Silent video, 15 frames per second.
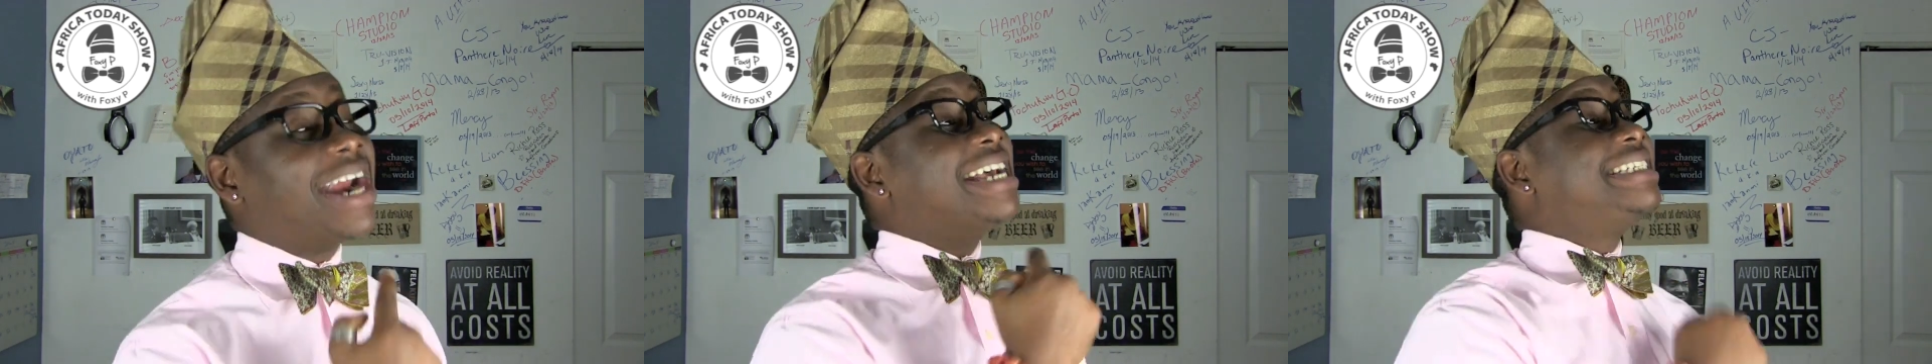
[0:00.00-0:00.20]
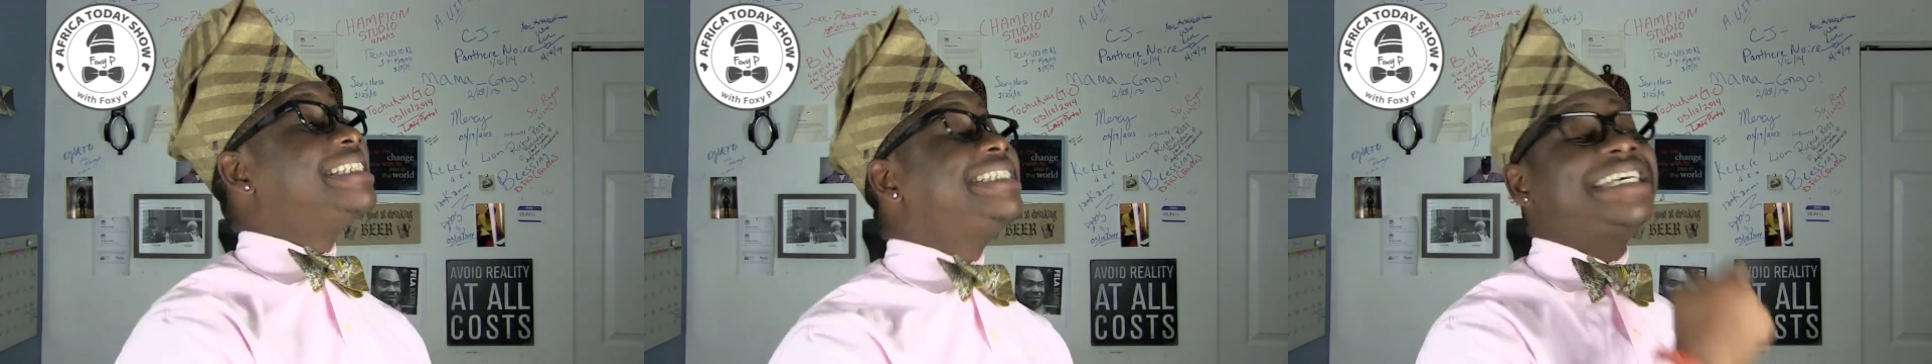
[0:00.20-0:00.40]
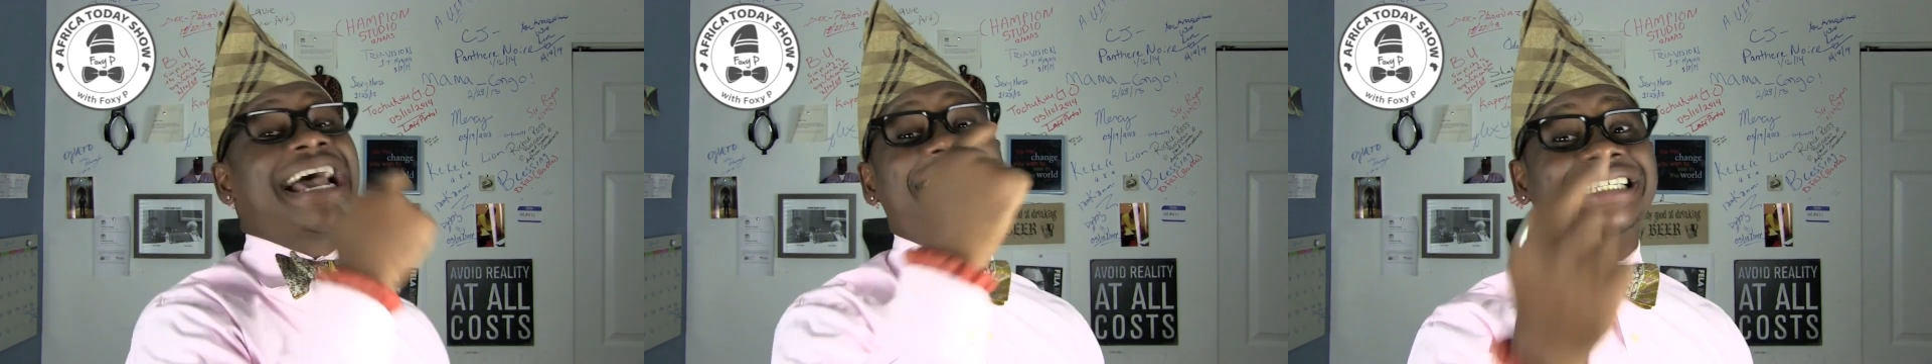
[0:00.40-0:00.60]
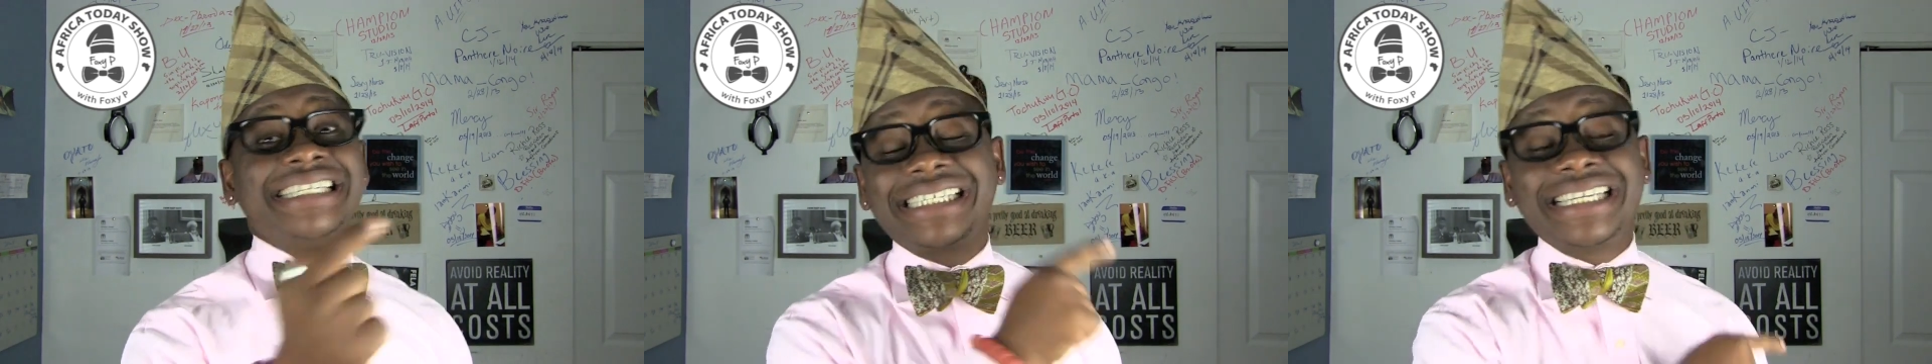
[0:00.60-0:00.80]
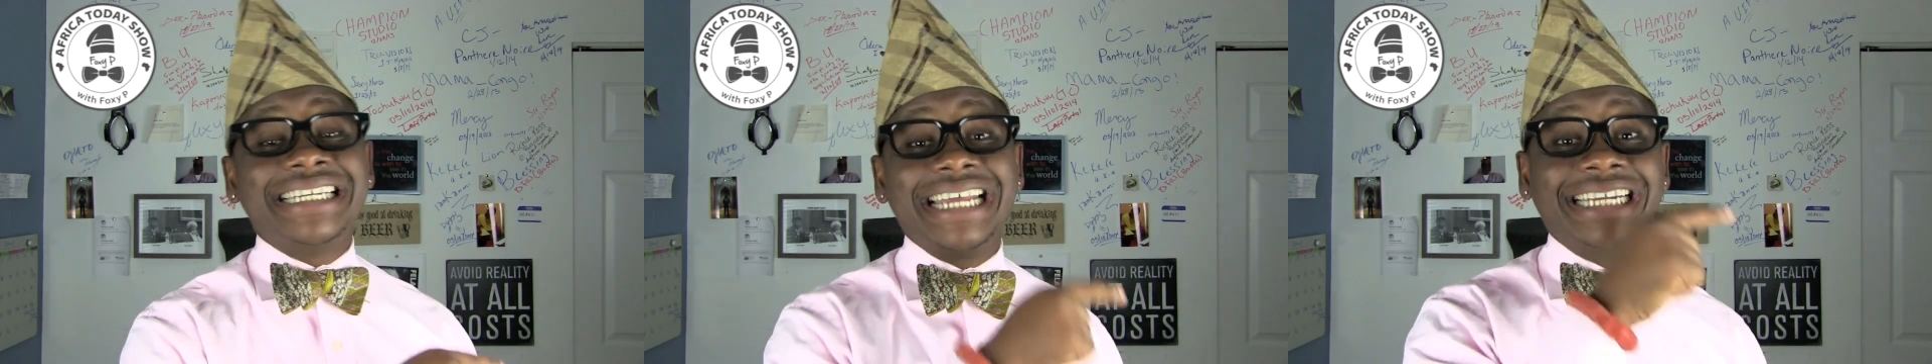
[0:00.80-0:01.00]
And they see as
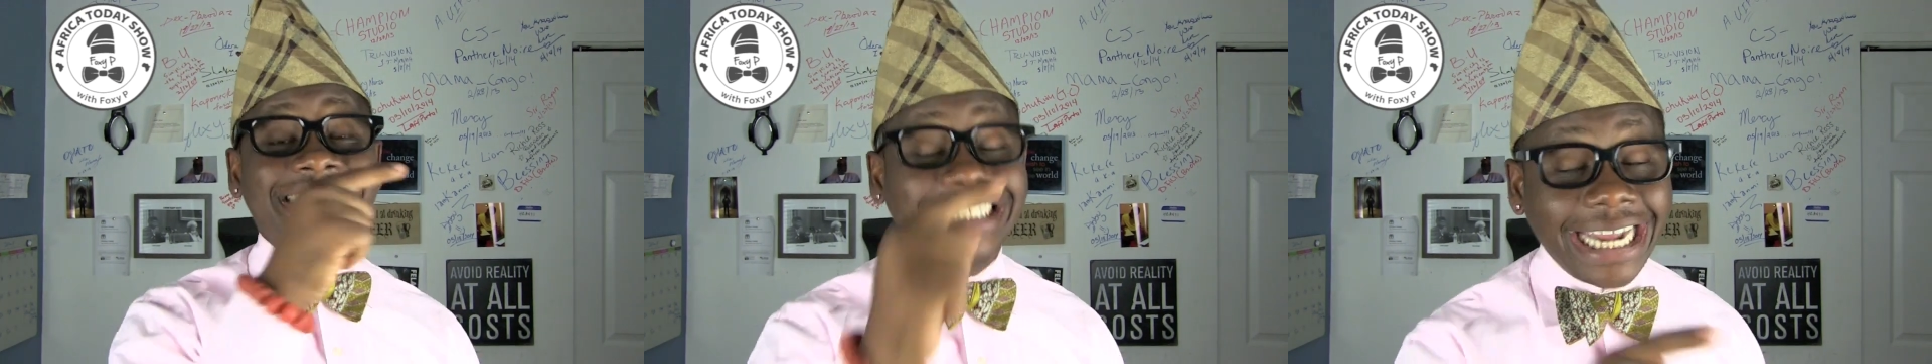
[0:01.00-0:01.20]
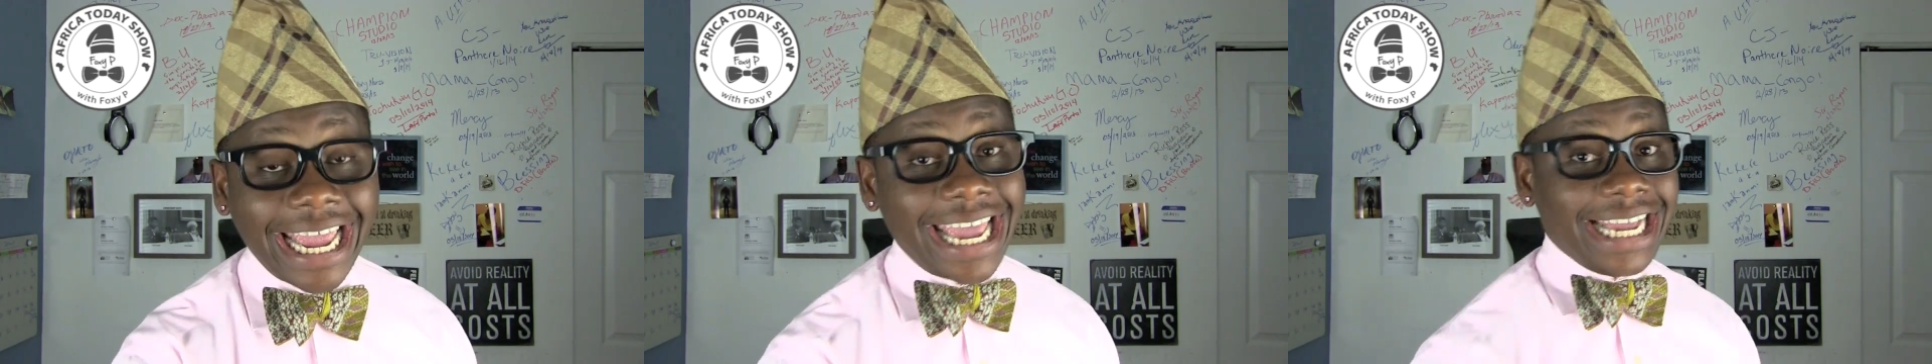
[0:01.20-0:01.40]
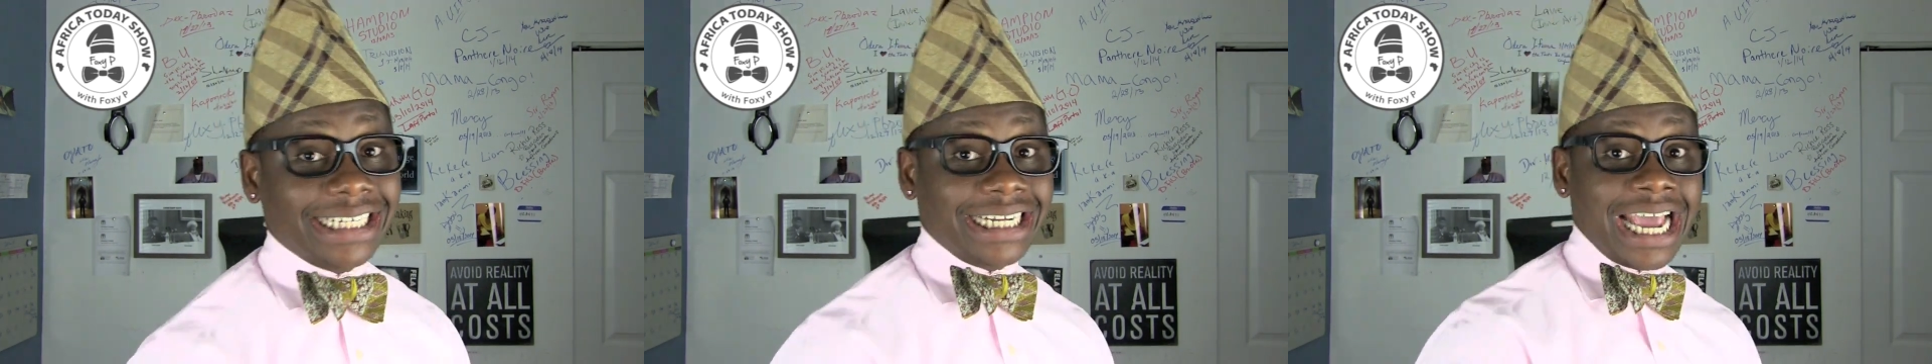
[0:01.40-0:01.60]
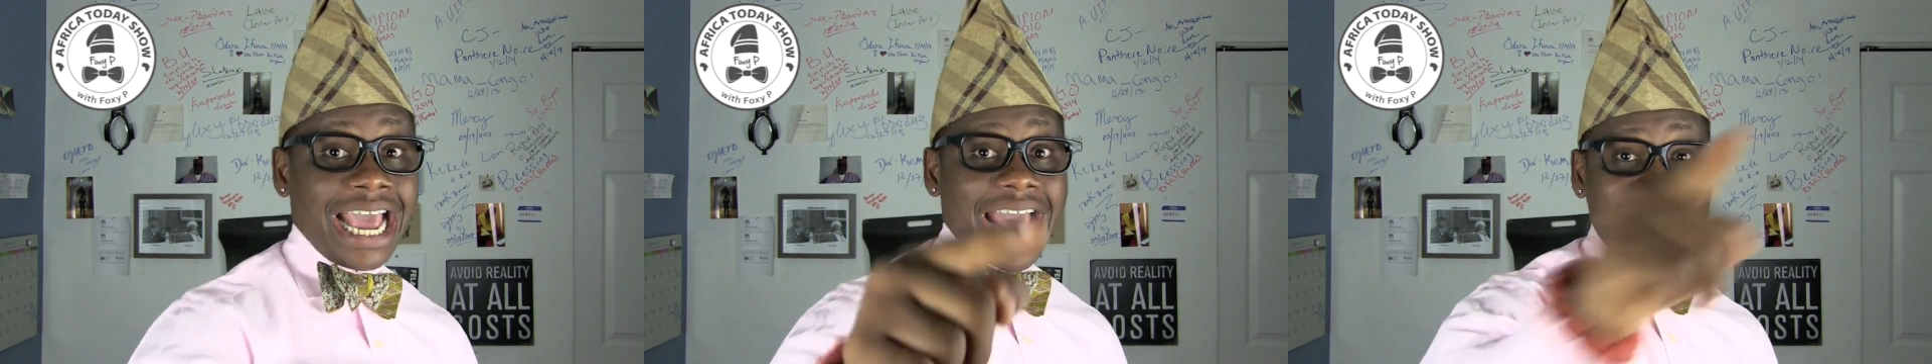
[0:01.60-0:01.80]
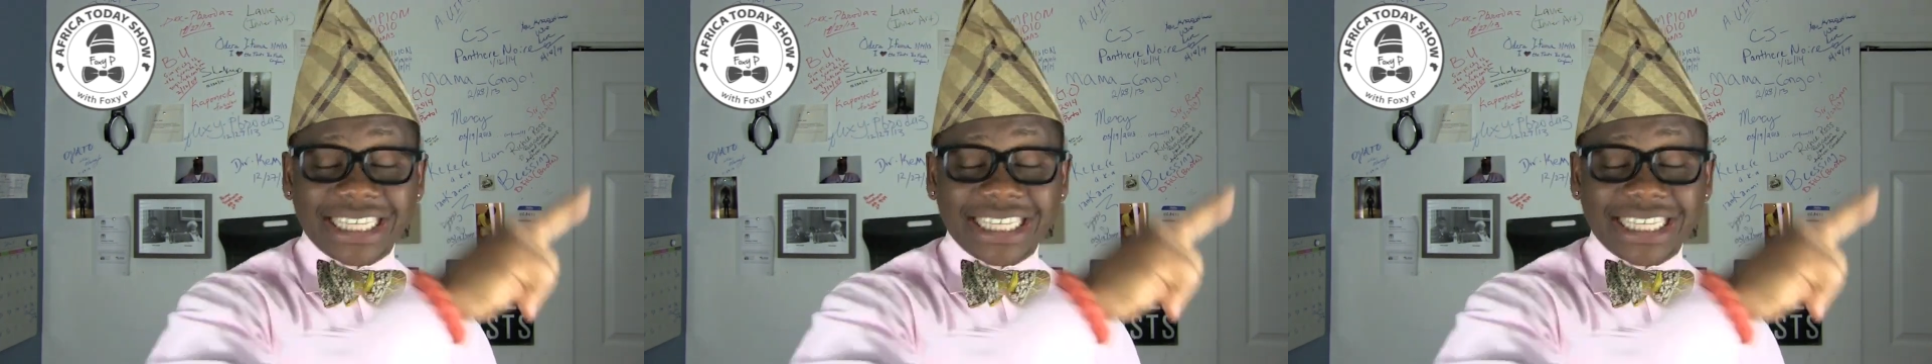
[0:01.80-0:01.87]
this thing they change.